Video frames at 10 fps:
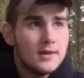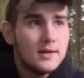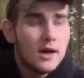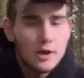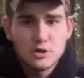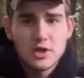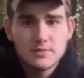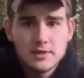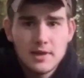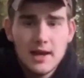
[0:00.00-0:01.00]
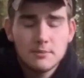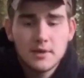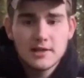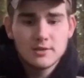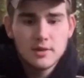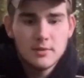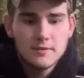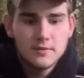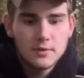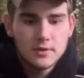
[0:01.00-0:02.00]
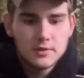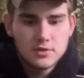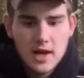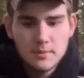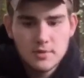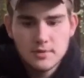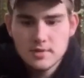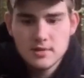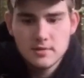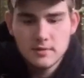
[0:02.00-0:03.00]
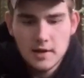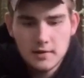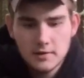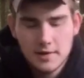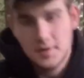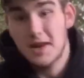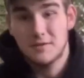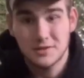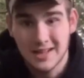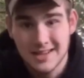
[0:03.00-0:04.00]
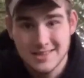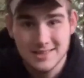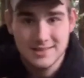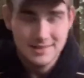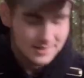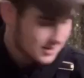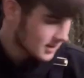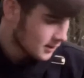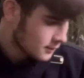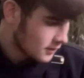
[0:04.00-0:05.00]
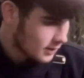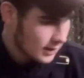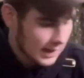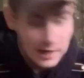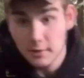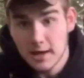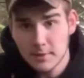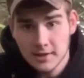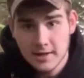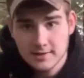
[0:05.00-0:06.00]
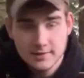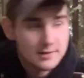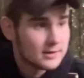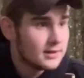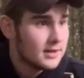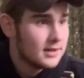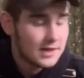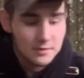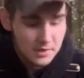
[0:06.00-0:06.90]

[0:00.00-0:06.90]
other traps like that, but that's only meant for trappers. Like, you have to have your license and stuff. And I don't got my license. You have to be